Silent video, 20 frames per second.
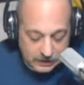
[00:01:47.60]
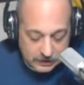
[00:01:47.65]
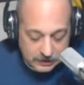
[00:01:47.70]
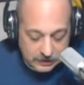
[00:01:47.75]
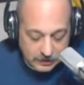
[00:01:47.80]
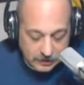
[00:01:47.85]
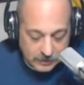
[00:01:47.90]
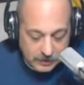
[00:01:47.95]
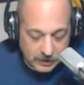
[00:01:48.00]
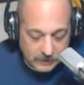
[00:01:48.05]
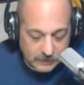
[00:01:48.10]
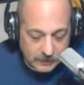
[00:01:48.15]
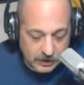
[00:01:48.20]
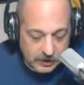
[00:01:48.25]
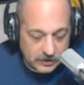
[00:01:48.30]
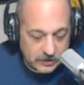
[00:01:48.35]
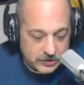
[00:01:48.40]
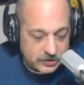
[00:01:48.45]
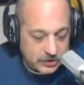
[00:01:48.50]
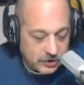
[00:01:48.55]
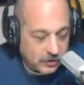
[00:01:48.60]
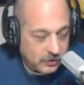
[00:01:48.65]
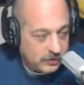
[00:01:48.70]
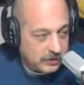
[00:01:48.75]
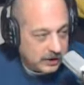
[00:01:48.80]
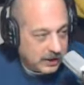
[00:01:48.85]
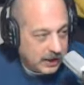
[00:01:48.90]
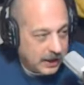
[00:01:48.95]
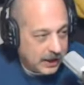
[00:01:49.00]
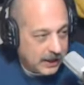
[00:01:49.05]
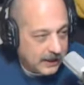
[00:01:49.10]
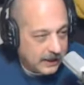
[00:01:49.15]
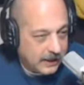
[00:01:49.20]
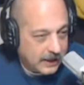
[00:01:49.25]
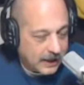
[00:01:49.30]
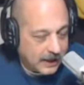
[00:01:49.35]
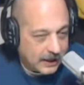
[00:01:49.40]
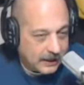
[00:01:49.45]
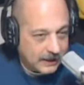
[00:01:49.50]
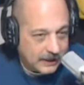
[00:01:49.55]
Coming up on the show today,
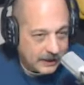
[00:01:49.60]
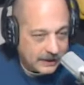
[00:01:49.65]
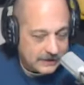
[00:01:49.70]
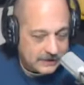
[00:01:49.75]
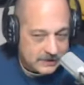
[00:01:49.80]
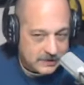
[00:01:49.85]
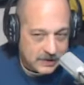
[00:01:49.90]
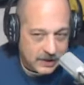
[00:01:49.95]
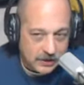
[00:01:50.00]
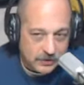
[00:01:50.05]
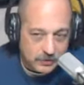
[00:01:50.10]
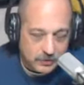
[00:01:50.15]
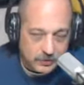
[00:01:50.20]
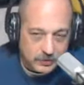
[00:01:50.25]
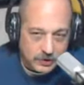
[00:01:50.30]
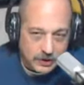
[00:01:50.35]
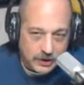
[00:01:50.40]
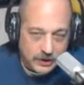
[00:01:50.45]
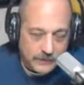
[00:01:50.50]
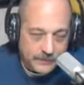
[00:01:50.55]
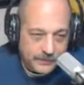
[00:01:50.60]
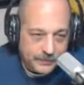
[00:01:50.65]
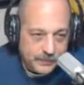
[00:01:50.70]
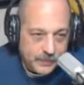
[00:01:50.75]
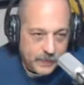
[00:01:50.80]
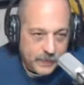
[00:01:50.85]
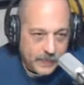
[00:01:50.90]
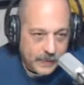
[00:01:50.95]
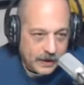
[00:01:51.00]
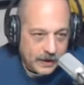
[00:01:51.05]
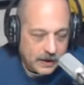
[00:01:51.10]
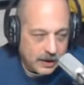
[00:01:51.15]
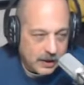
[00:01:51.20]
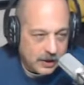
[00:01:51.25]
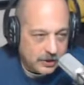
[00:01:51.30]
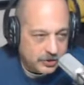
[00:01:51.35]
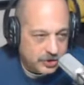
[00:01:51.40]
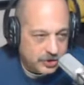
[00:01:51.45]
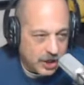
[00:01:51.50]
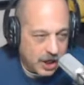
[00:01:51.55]
I got scheduled
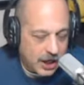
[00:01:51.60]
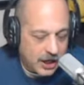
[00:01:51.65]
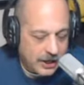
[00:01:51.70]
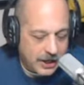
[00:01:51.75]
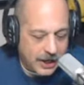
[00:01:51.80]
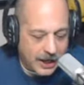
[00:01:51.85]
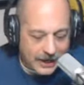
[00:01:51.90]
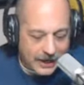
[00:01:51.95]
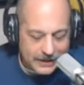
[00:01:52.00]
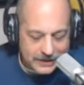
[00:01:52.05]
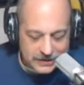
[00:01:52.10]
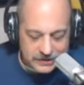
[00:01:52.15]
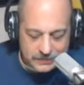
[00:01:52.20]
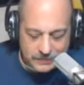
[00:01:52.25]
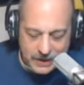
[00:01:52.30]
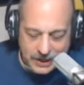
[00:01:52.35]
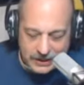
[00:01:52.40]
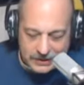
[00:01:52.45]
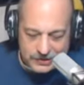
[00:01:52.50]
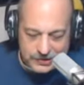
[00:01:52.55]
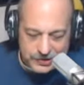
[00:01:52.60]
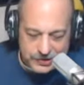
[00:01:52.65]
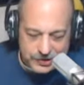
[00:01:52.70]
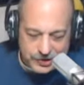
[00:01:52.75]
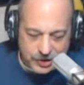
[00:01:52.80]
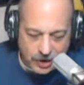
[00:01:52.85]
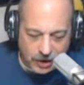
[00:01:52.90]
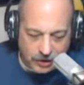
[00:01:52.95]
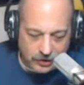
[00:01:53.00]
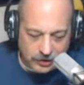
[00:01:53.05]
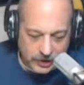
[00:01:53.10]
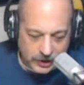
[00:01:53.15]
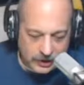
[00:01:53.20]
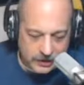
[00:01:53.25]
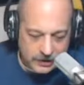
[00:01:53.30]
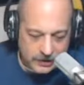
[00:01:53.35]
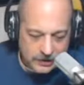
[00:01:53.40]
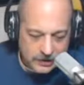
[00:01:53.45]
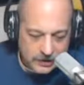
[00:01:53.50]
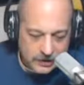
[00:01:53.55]
John Iceman
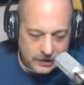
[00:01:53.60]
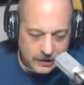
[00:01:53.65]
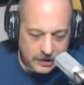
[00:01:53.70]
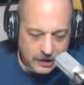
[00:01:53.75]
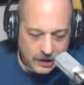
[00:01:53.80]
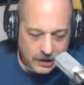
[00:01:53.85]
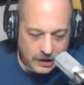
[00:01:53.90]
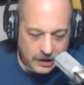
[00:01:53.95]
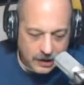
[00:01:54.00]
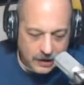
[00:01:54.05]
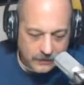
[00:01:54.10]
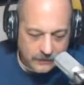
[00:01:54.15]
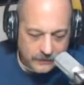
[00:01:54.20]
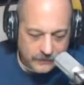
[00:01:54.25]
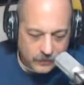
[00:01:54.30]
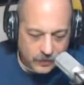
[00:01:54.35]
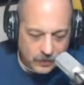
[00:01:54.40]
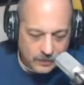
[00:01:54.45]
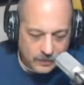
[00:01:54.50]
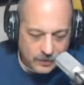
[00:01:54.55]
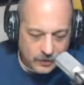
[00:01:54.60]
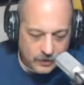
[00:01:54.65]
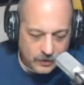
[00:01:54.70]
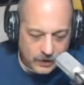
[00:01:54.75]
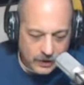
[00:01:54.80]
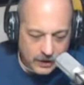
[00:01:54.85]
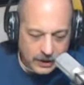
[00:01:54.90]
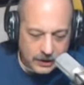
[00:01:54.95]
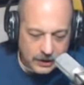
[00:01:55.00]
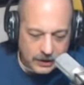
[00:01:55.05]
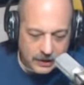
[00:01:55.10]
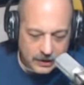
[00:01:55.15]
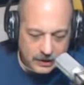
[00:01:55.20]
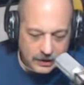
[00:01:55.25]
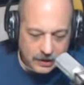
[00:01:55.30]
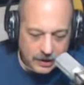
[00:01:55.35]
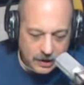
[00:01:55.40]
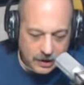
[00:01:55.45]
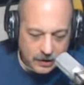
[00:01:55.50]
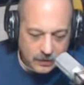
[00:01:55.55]
Scully, former
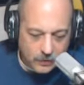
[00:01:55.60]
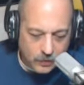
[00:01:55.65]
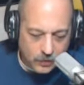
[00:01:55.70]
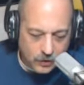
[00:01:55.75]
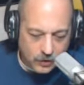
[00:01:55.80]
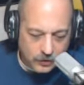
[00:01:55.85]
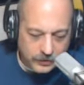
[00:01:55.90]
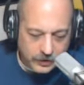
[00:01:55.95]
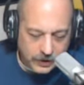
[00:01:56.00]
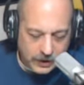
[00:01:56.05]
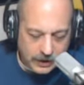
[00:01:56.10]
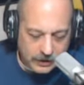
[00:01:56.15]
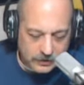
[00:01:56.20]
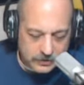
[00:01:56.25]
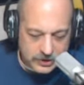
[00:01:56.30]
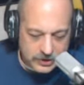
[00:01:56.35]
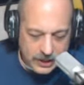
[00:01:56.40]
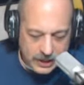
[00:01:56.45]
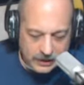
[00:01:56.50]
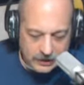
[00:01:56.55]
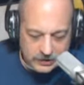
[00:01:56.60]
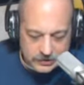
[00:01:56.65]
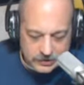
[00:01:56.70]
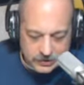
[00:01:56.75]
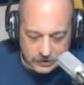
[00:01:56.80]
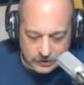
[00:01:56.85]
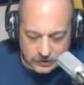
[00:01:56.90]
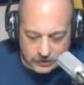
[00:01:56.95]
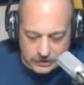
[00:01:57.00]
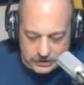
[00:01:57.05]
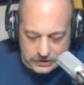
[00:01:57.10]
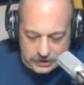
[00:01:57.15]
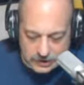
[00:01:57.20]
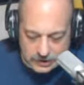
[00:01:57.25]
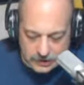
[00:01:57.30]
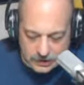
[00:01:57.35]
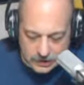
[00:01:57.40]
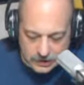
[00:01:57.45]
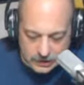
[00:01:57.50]
world title challenger. He's a